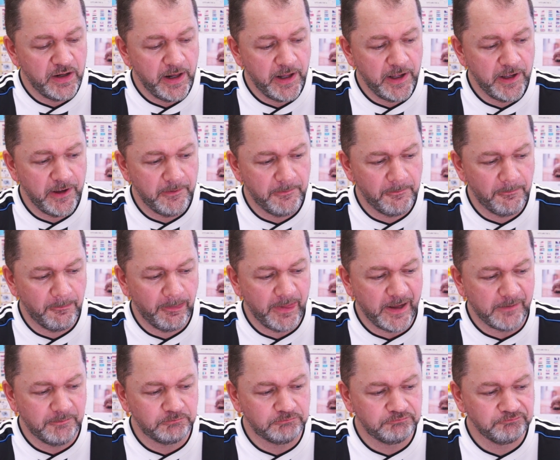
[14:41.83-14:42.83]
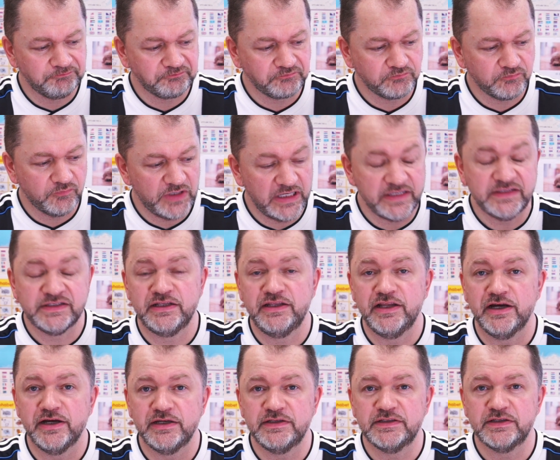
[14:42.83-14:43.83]
it's a
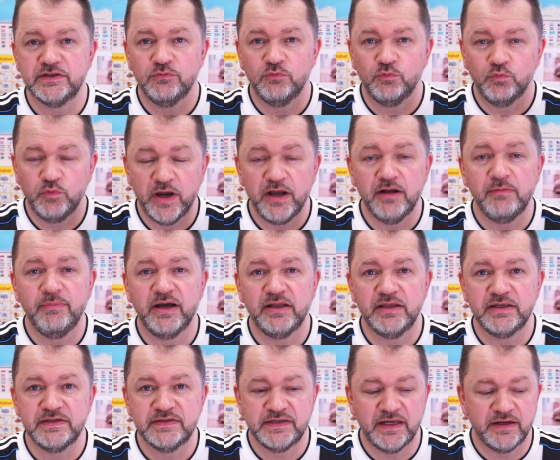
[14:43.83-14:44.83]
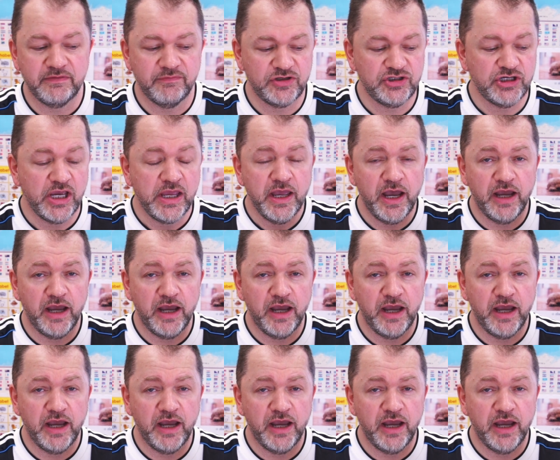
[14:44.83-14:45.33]
nice, well-balanced sandwich.